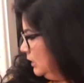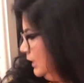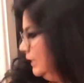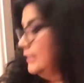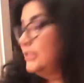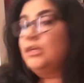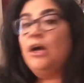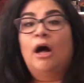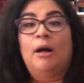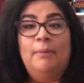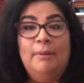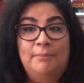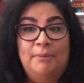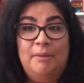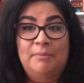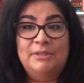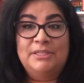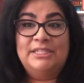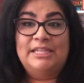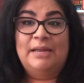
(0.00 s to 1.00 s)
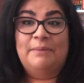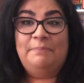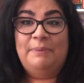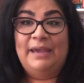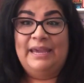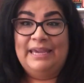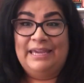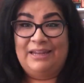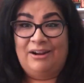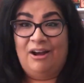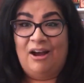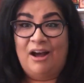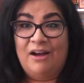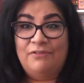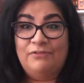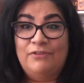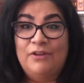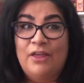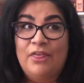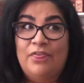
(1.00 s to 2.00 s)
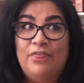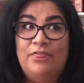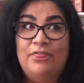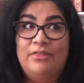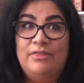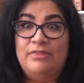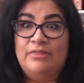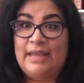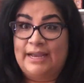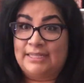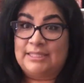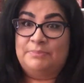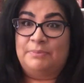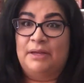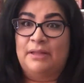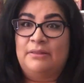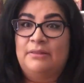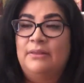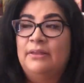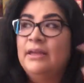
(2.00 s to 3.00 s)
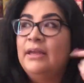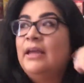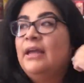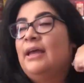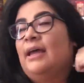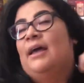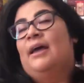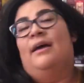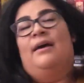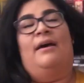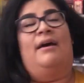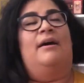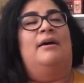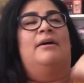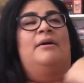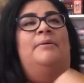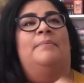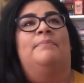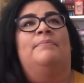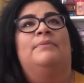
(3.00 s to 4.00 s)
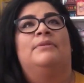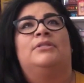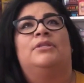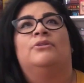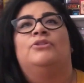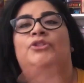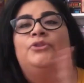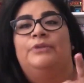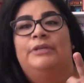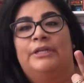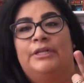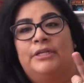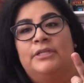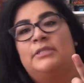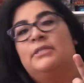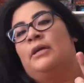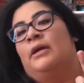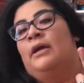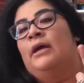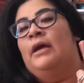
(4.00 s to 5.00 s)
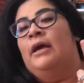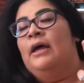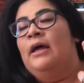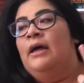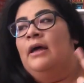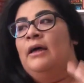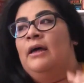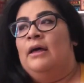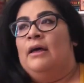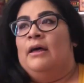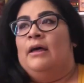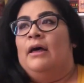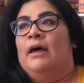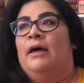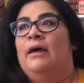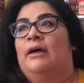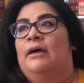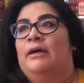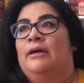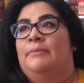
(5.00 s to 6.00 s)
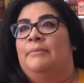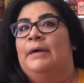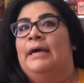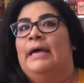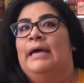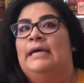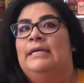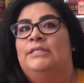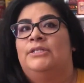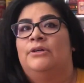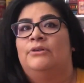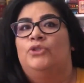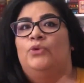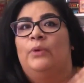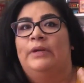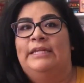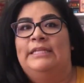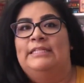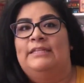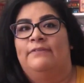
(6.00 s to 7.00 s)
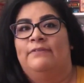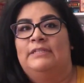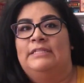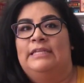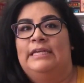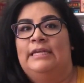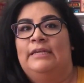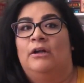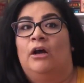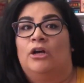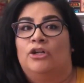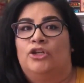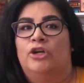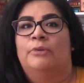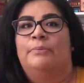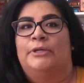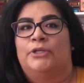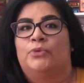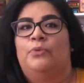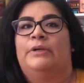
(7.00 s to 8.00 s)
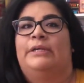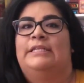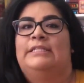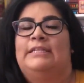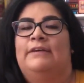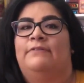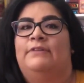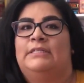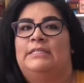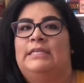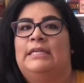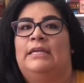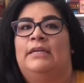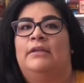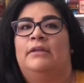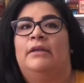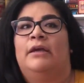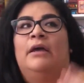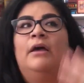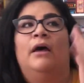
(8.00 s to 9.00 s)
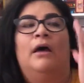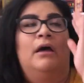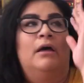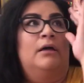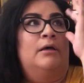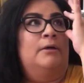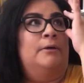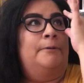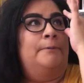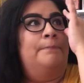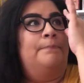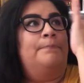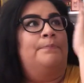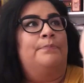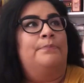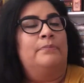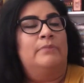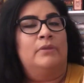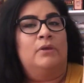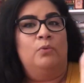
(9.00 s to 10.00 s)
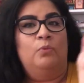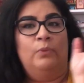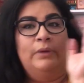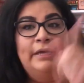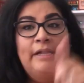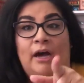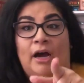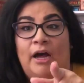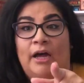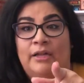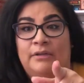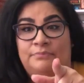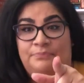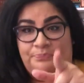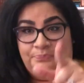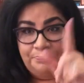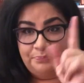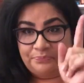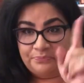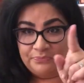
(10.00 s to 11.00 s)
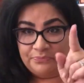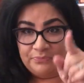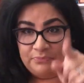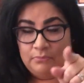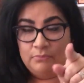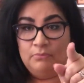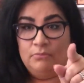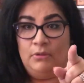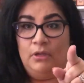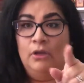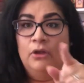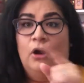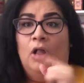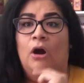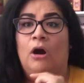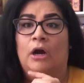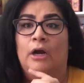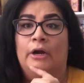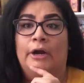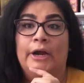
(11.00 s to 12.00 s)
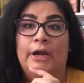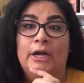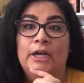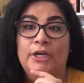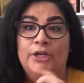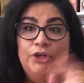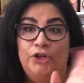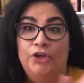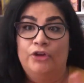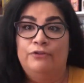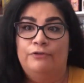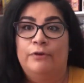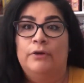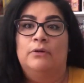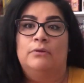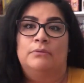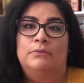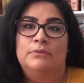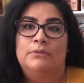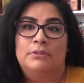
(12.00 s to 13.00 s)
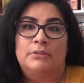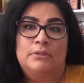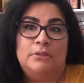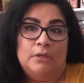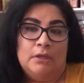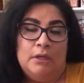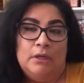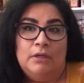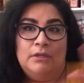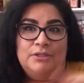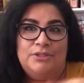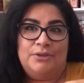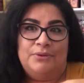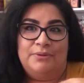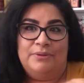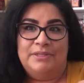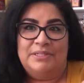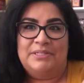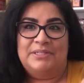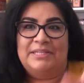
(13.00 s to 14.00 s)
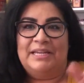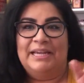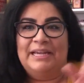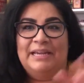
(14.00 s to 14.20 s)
it's all, I'm almost done paying it off next month. Um so 2 years. Um so 2017, October 2017, um we got are new phones. So this is,